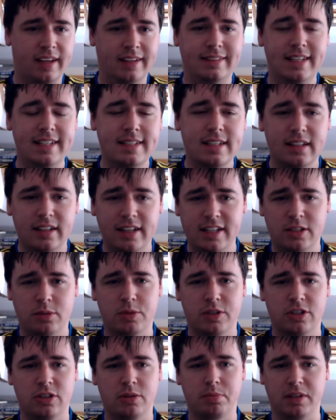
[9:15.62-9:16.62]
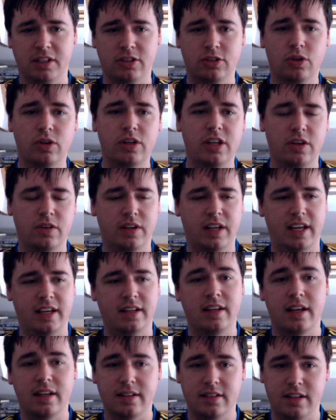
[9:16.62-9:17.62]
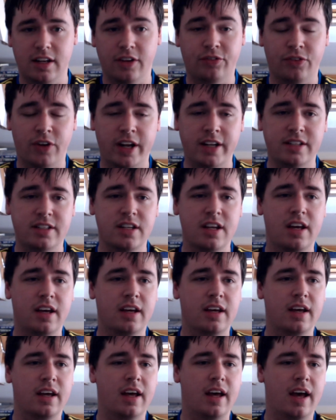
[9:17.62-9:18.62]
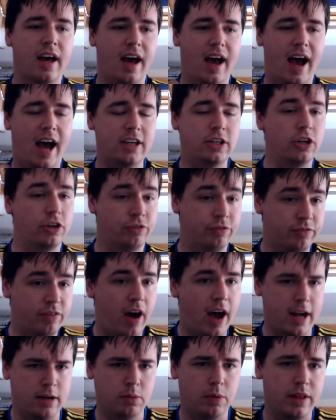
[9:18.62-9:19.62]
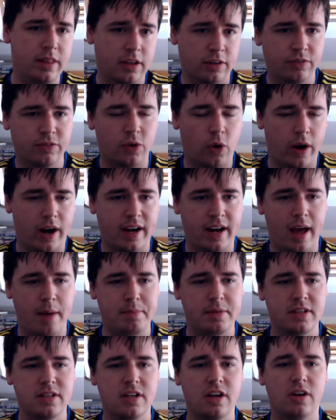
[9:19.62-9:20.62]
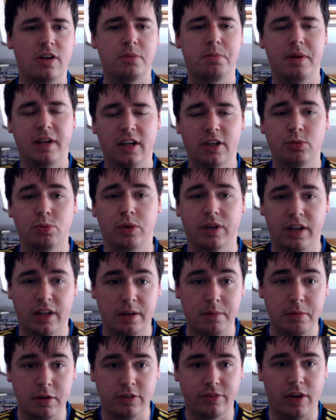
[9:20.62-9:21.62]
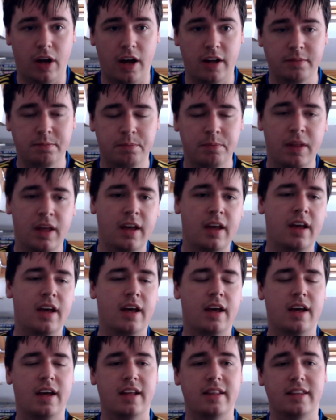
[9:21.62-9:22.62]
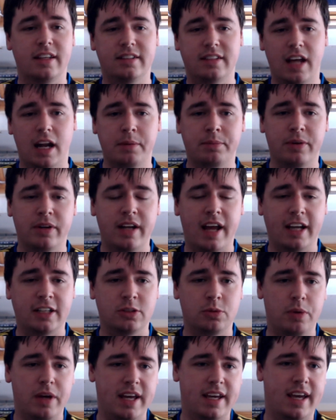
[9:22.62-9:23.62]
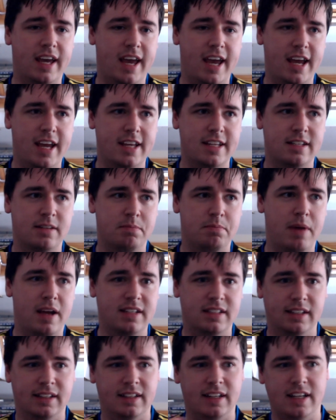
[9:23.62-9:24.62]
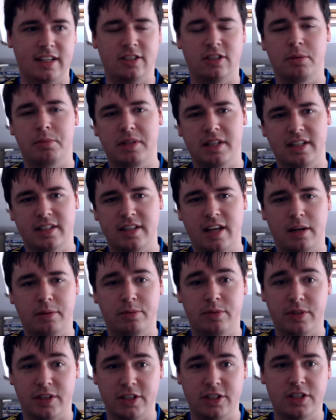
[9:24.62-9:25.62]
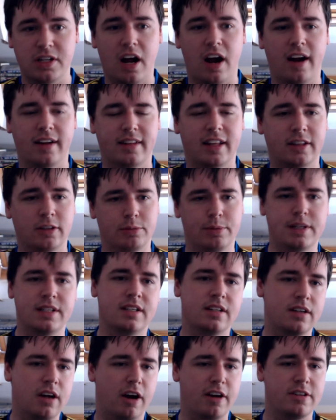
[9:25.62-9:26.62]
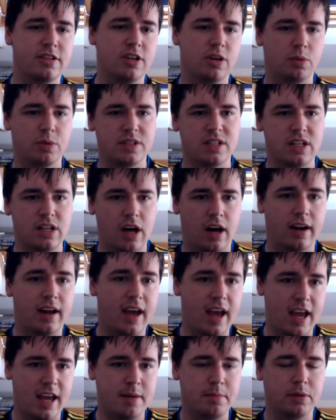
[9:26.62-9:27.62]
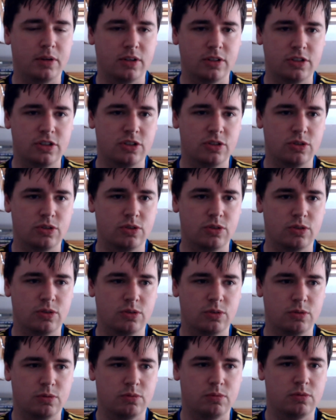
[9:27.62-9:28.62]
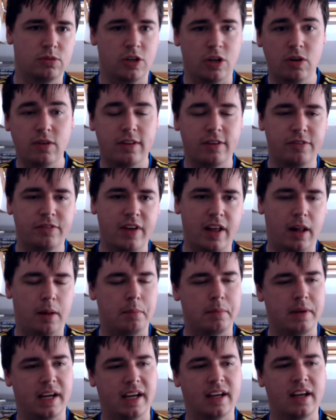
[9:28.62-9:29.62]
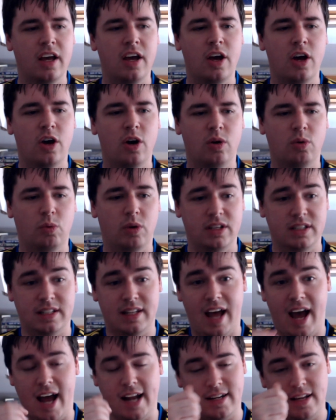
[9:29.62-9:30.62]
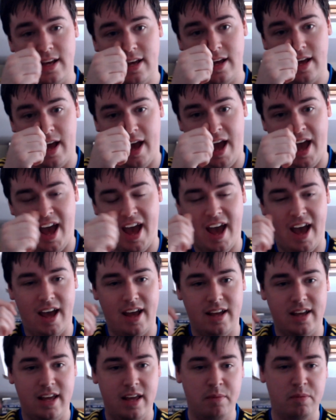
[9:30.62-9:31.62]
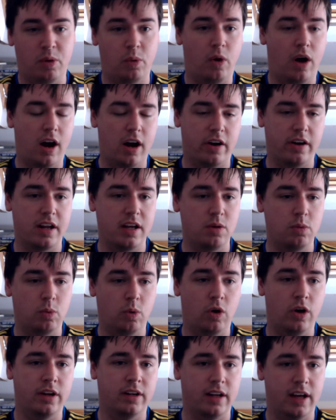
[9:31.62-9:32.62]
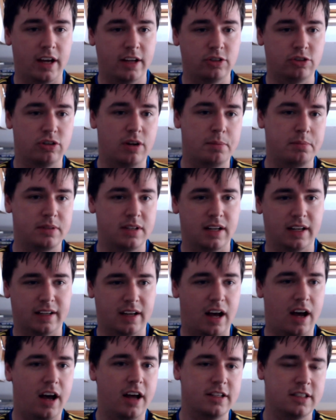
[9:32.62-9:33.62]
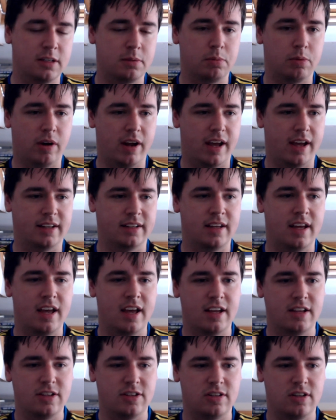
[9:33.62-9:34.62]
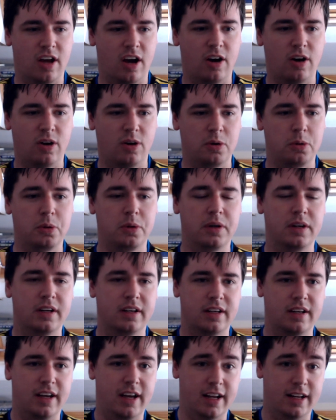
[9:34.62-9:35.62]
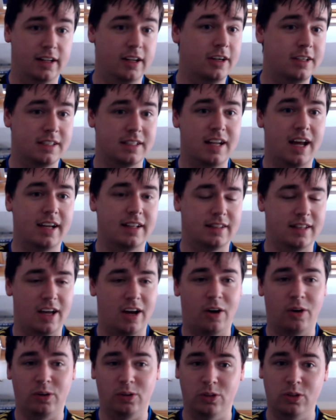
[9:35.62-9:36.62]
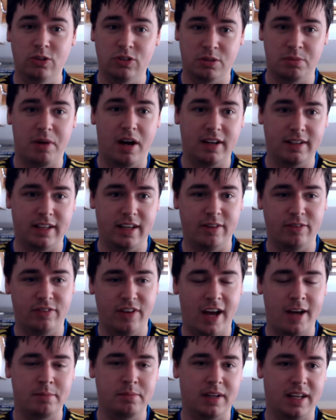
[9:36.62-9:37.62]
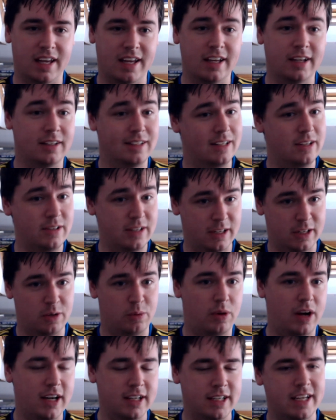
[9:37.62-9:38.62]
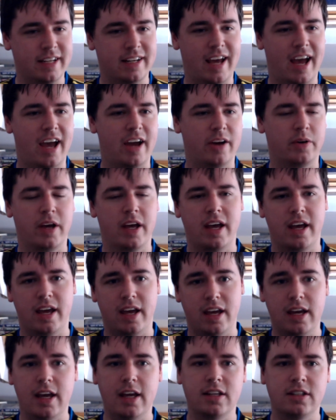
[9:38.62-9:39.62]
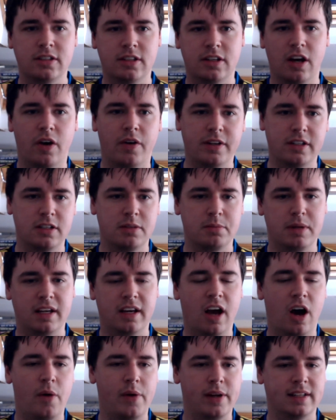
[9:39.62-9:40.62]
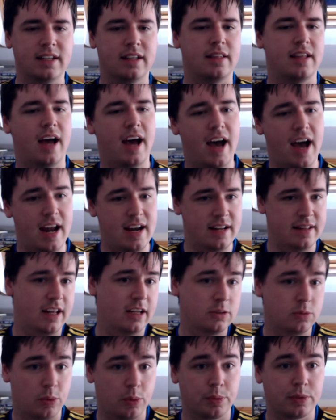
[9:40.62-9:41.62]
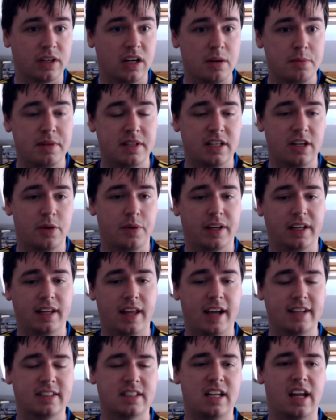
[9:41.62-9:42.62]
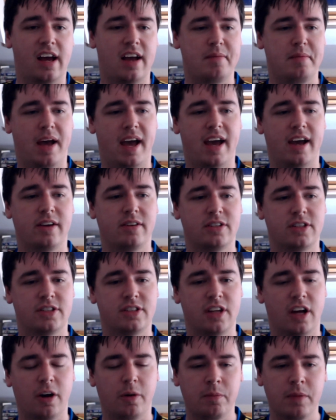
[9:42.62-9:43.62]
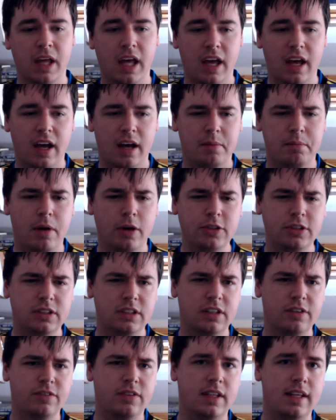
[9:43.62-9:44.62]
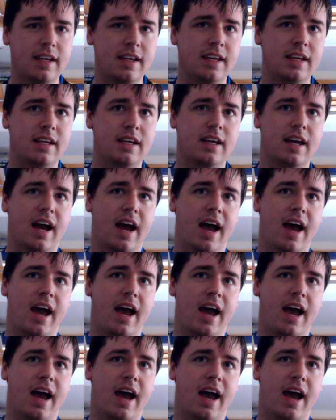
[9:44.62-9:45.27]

This at least was something sort of unique, different, and you're fine with it for an episode because we're going to move on. The setup for next week is basically some of the setup from the start, that the reason Naruto was not able to do the filming was that Himawari won a trip to, like, a hot spring. So it looks like the whole Uzumaki family, including Kawaki now, is going to be going to that, and that's what we're going to be doing next time out. So most of the